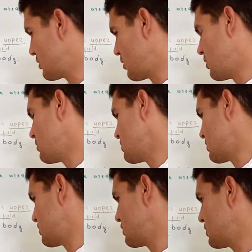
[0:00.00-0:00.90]
other
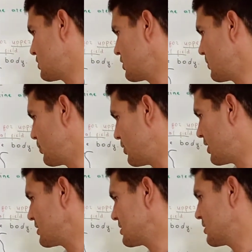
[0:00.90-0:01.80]
three
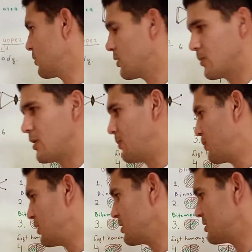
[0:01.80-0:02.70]
parts will be
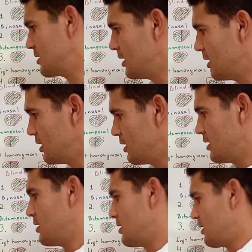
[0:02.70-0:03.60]
appeared
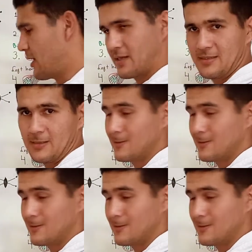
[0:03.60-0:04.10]
like this.